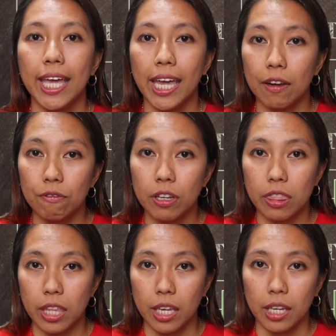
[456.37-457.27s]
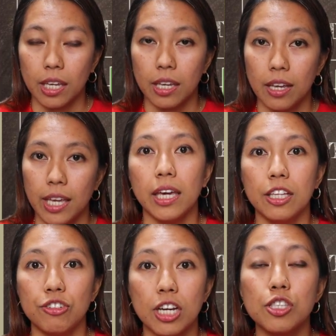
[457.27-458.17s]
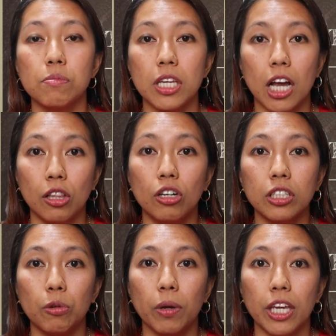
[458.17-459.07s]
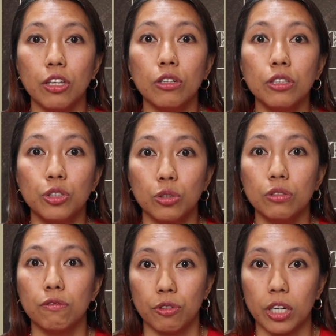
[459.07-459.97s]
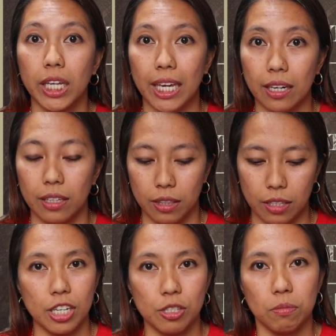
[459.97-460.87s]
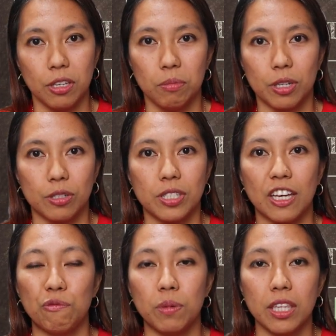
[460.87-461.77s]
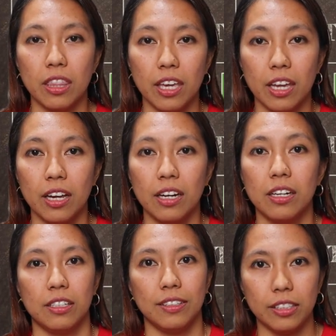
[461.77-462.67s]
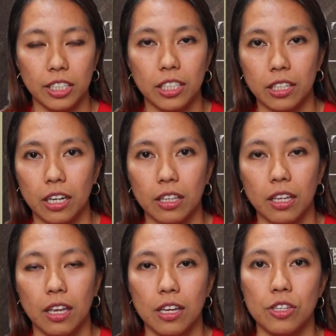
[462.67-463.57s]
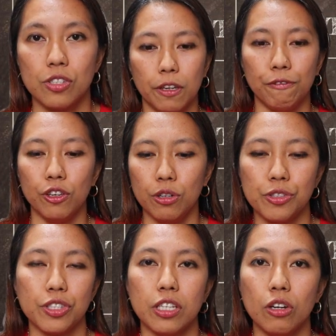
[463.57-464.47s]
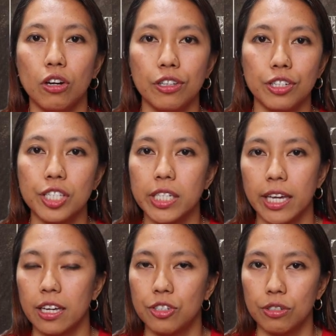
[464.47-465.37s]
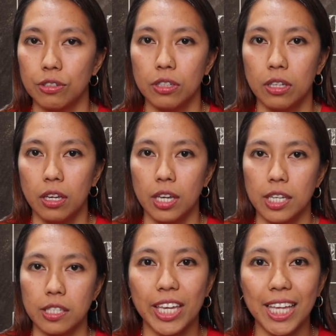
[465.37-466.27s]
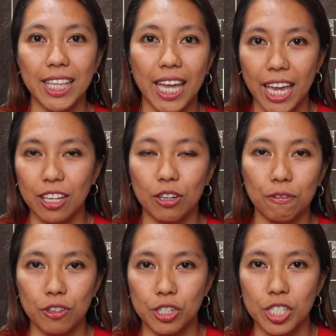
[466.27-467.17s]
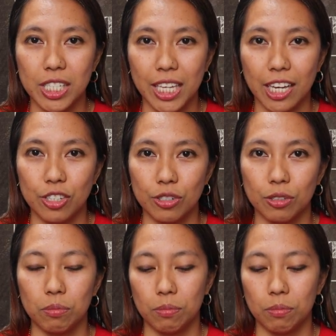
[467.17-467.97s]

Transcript: everything. And trust me, along the way, you'll soon forget it. Trust me, because I've been there, done that. If you see all your schedule, you get ahead of your schedule